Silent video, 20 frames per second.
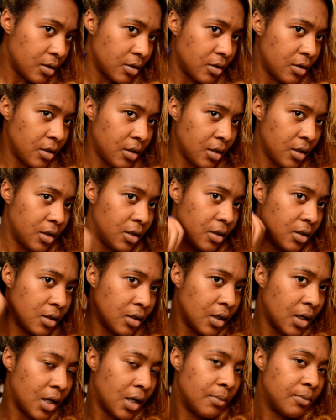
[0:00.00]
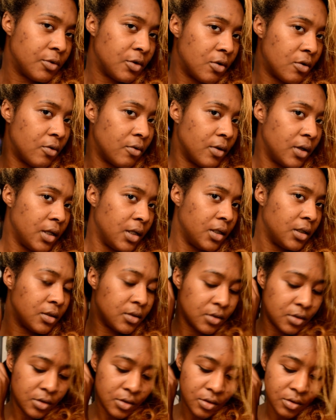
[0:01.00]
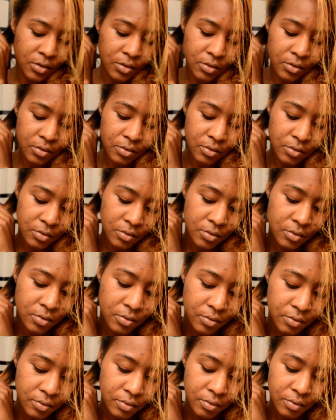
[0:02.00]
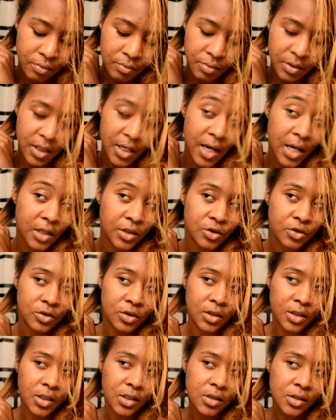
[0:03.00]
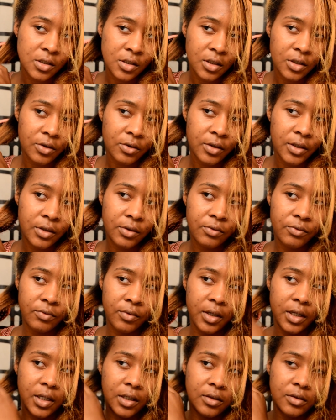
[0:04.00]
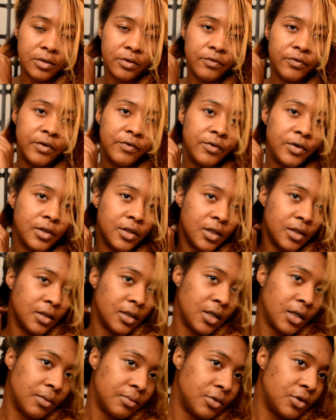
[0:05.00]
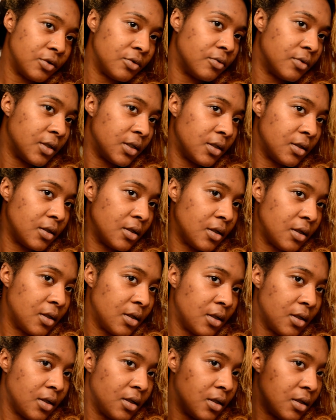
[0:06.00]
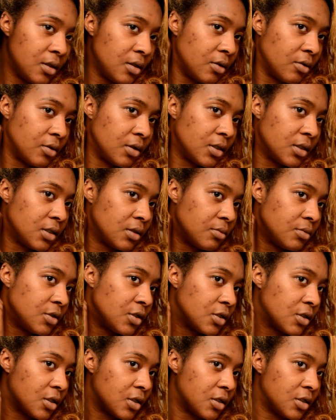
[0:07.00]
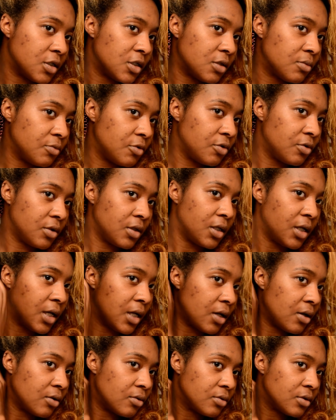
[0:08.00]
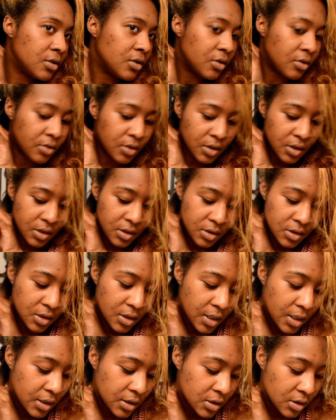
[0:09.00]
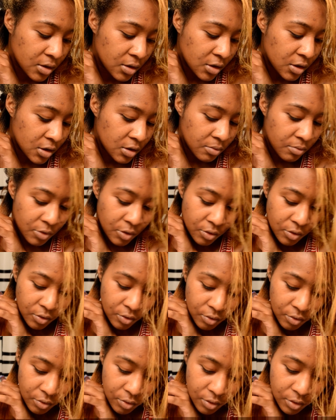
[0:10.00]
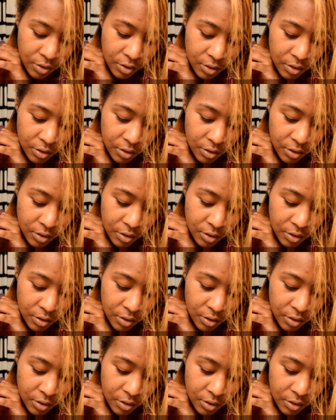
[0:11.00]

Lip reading: then I'm going to be extra considerate, right, of everything that I'm doing. Notice I'm just going to smooth it out so then it's nice and smooth.